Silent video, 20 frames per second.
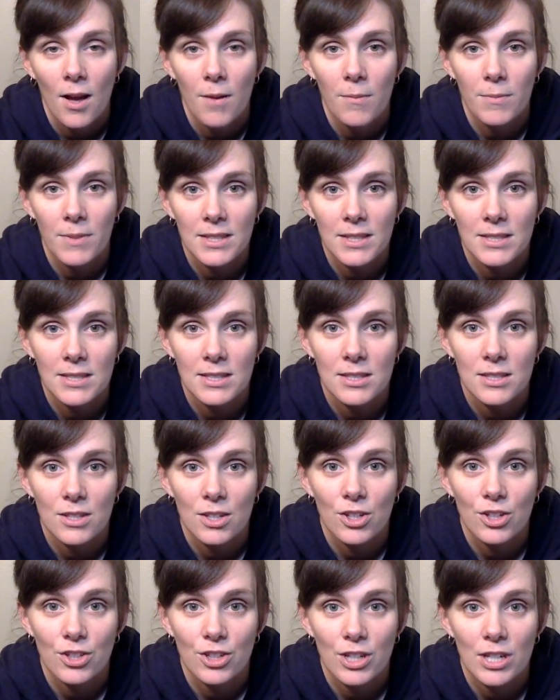this is
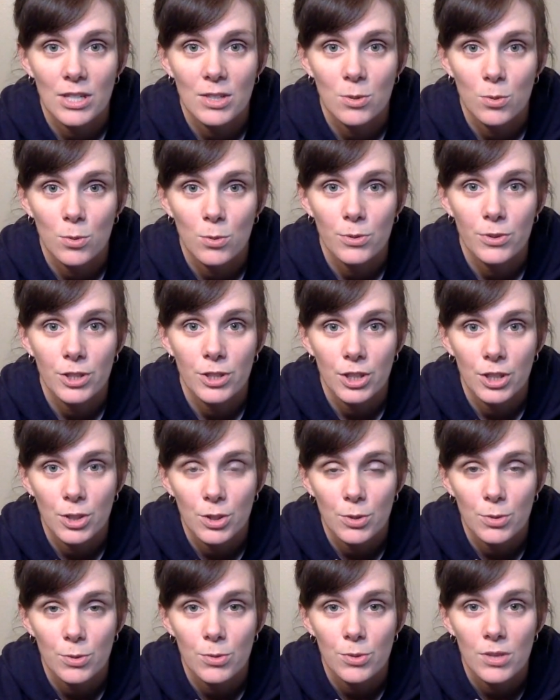a great tool to
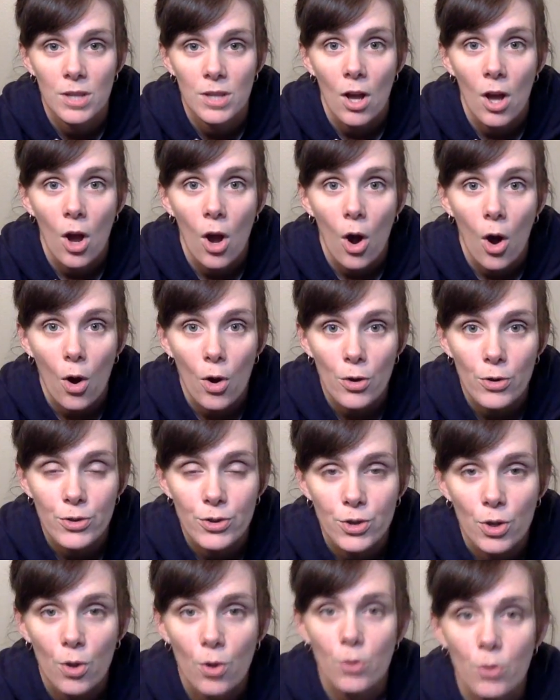use.
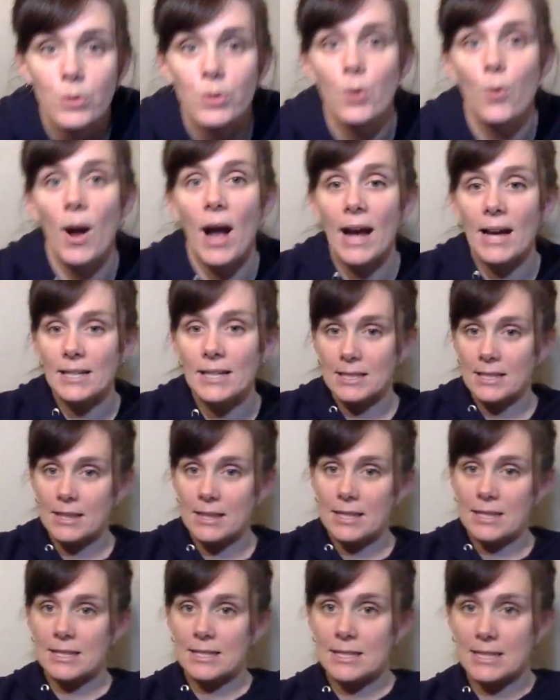Also, so I did
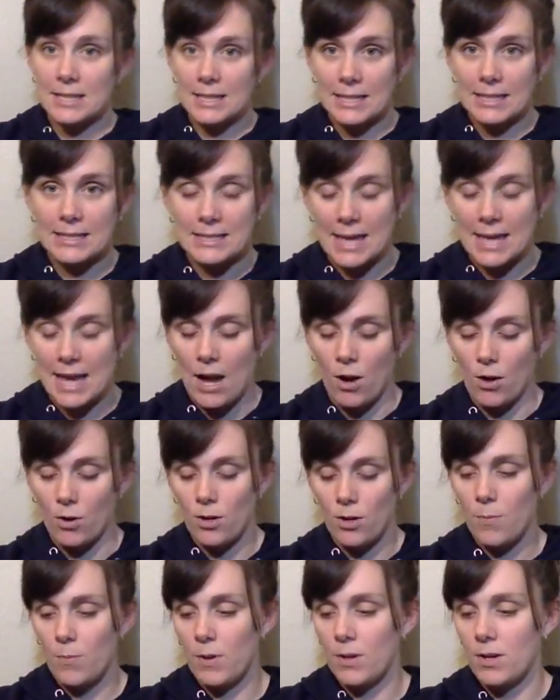this sitting down,
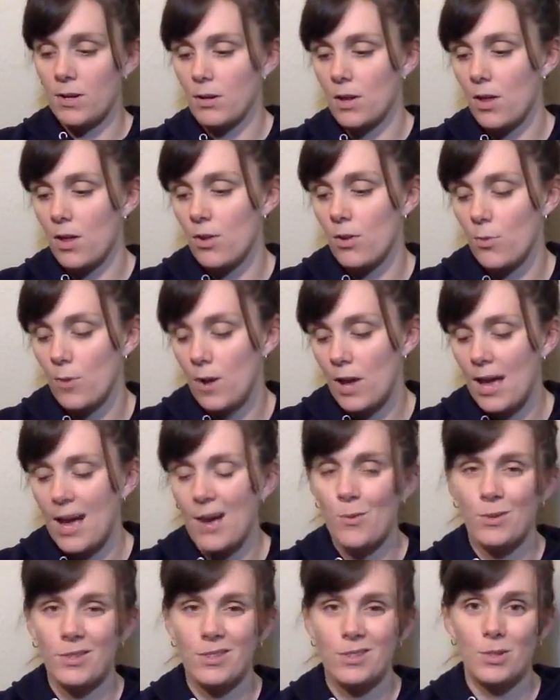but another way, I
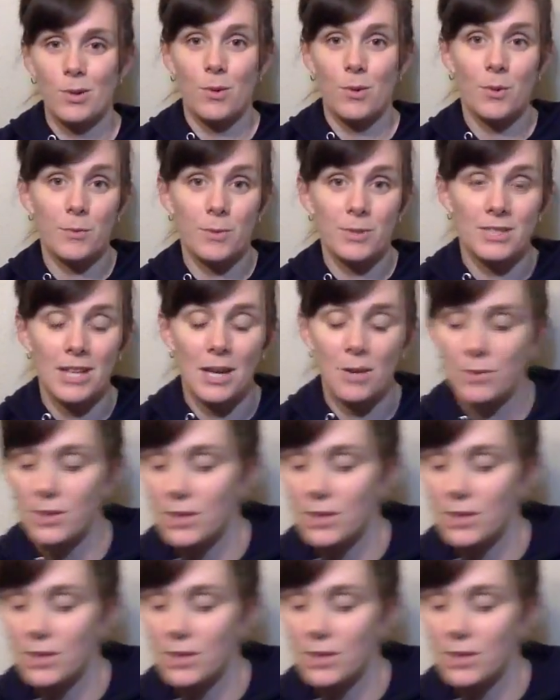will do it one more time with